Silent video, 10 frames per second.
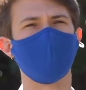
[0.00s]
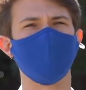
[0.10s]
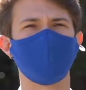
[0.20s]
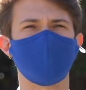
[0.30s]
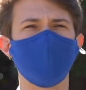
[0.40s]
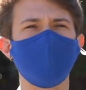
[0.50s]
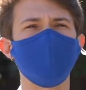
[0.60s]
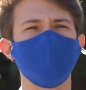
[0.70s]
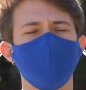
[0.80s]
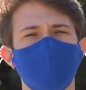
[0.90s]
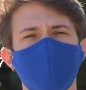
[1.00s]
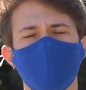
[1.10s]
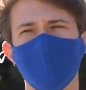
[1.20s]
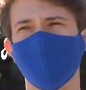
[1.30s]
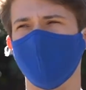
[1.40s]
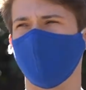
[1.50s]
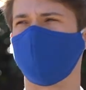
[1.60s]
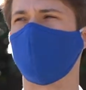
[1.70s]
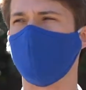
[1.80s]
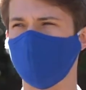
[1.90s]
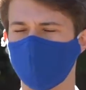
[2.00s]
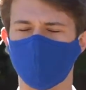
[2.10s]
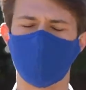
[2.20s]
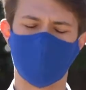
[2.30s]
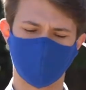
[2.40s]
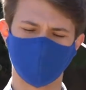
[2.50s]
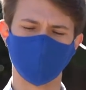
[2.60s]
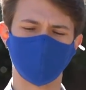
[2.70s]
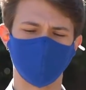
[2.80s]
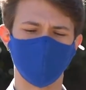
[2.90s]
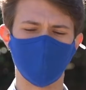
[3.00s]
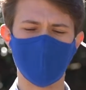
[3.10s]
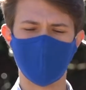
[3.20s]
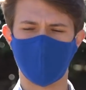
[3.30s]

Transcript: income experience and who have the time and capacity to